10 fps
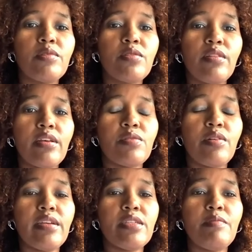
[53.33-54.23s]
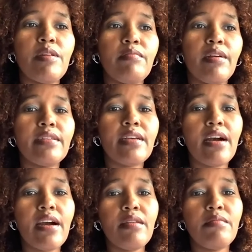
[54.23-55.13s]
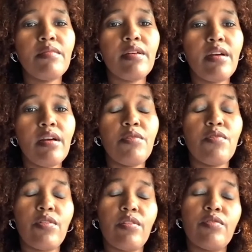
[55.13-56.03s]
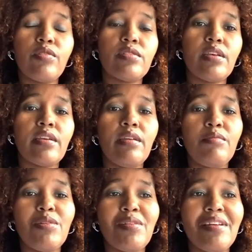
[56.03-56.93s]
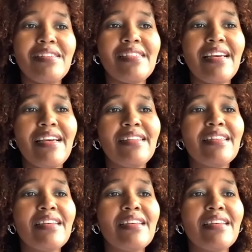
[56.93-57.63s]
So that's where I spent my time before, of course, I came to the United States.